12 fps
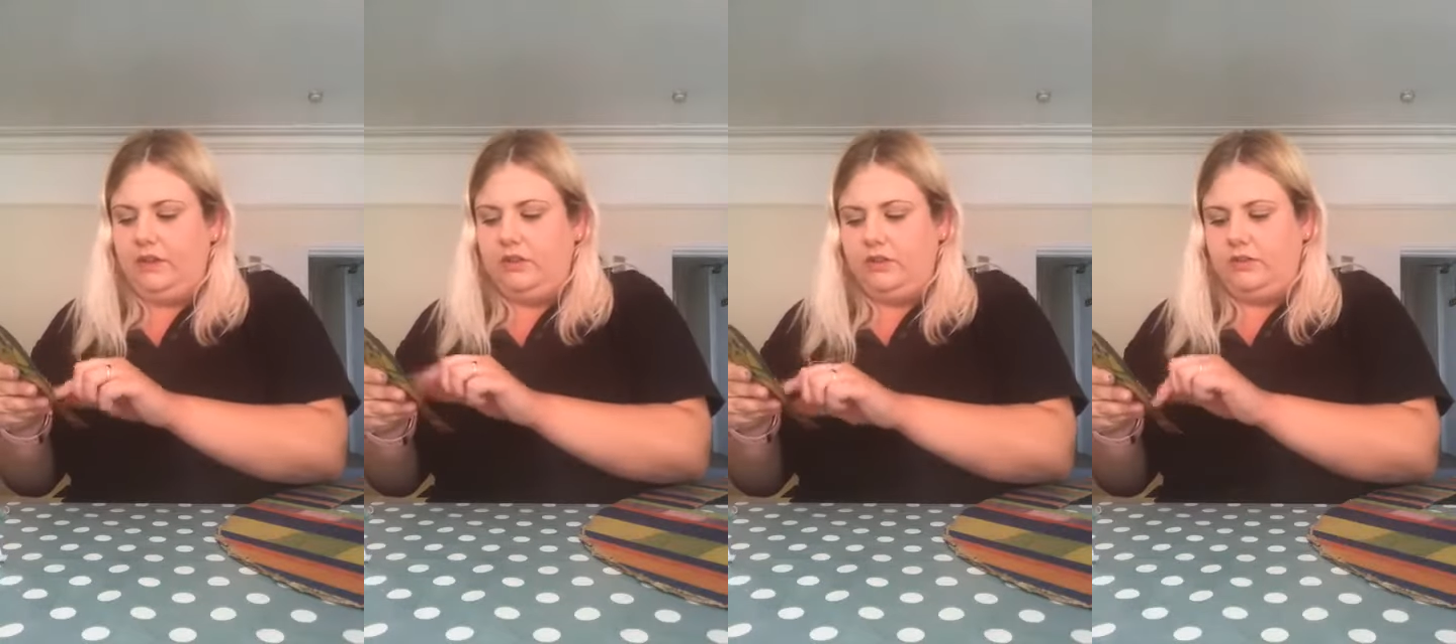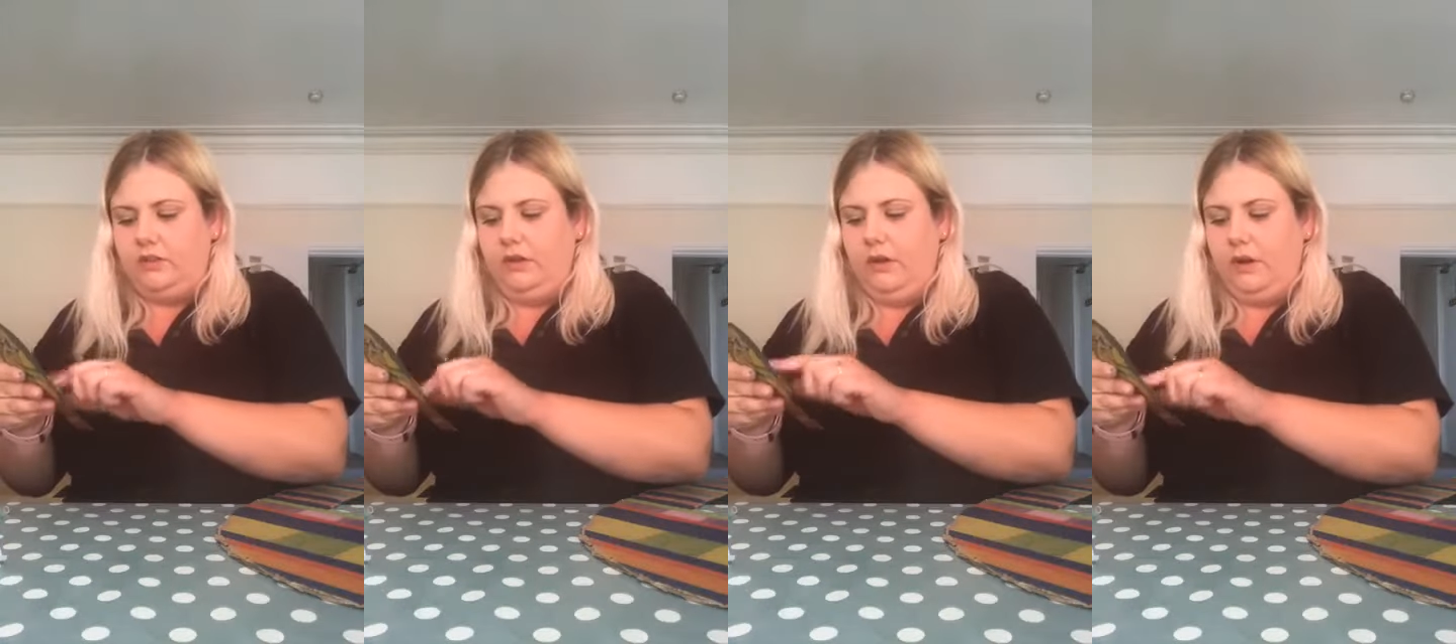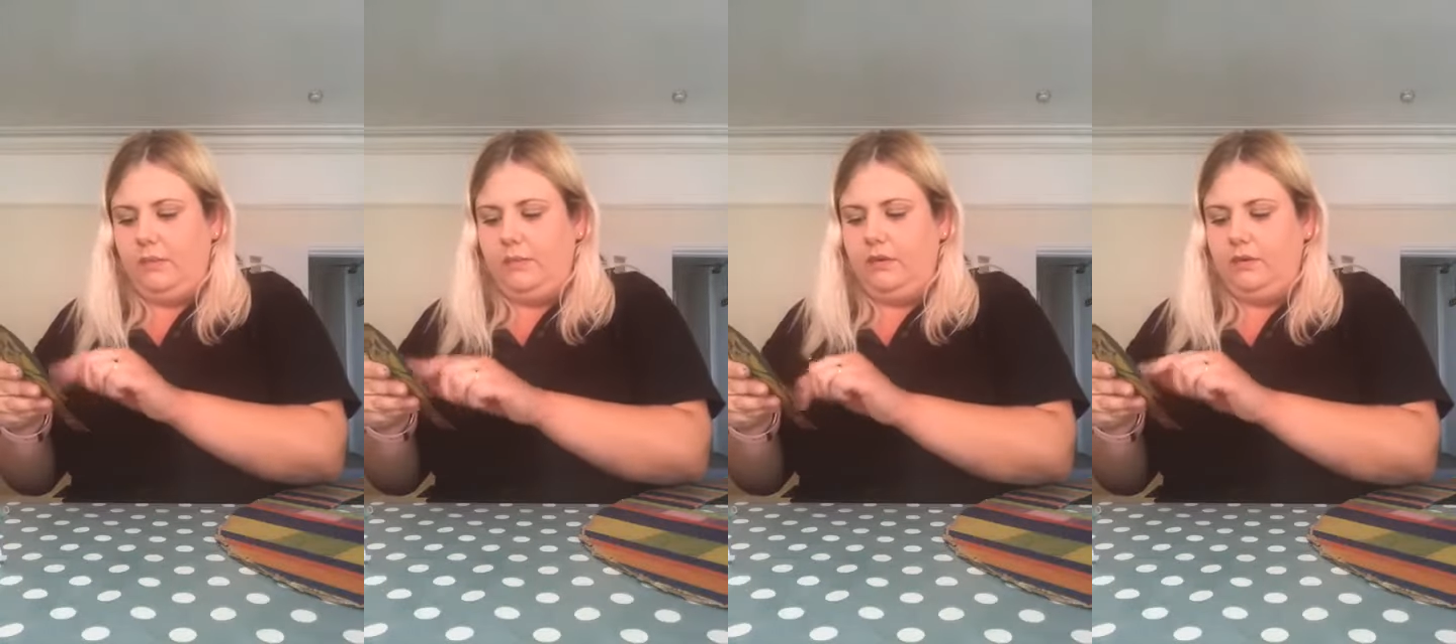could use the
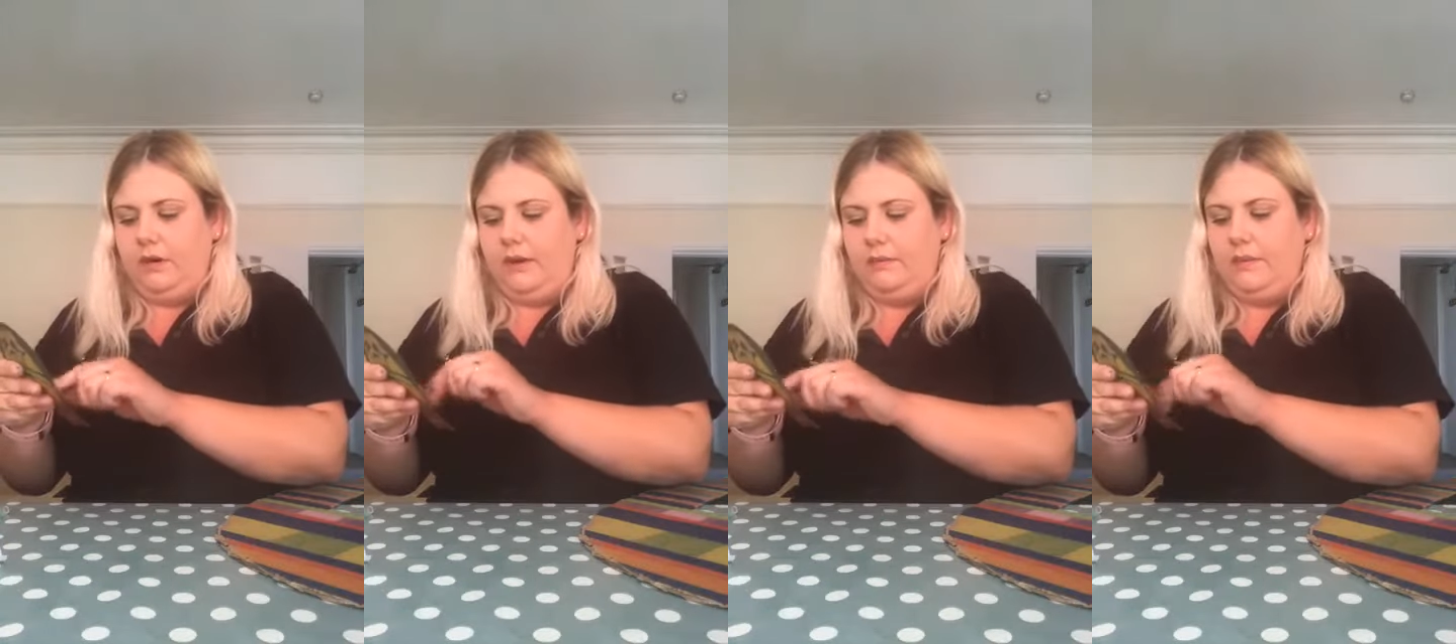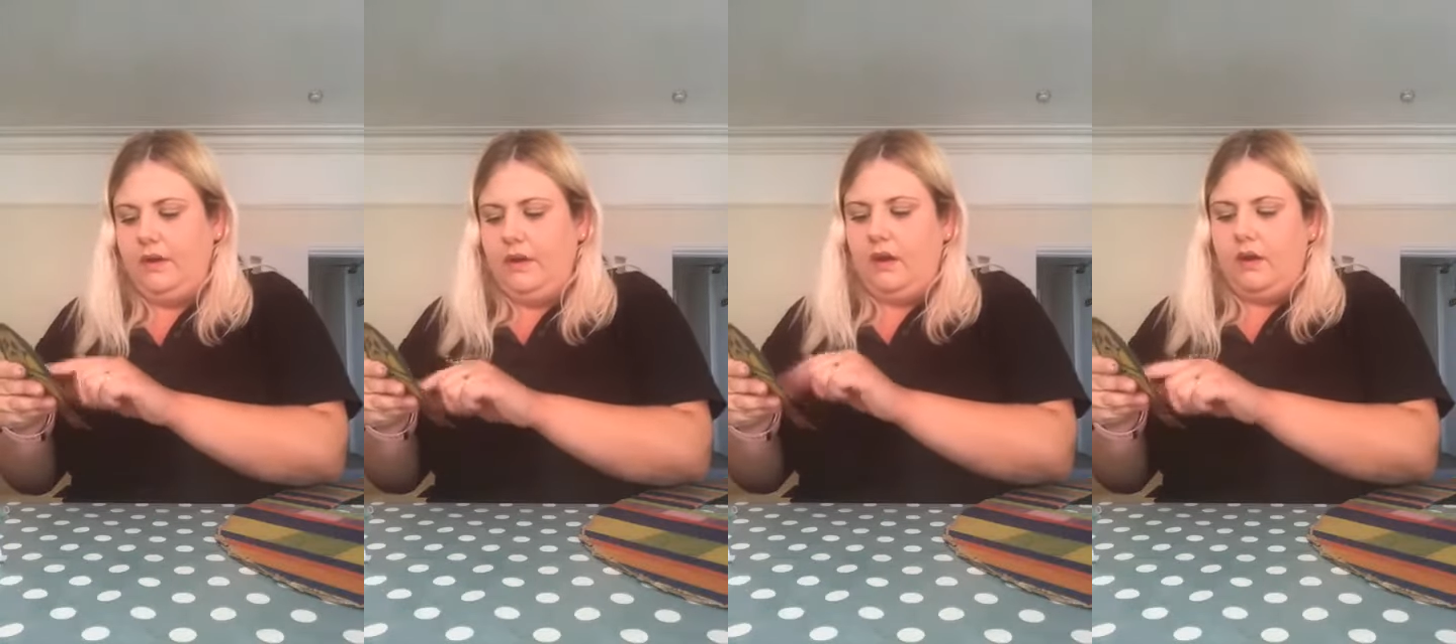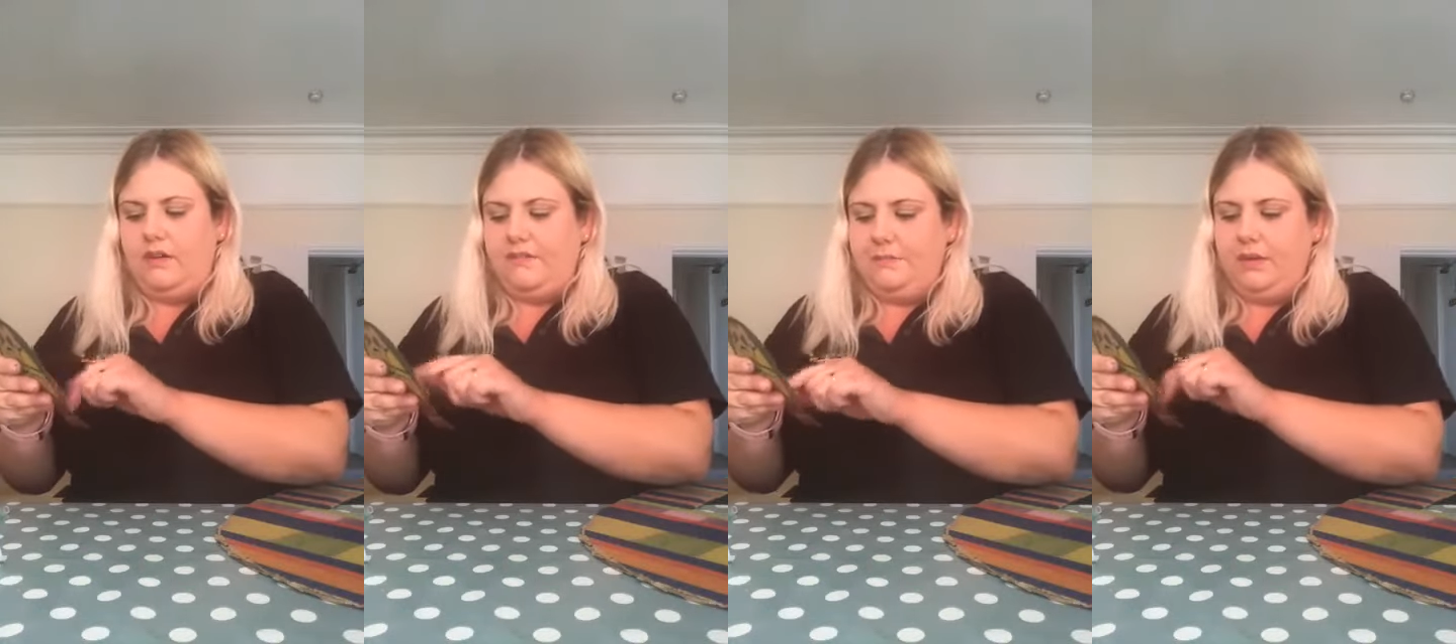cardboard on.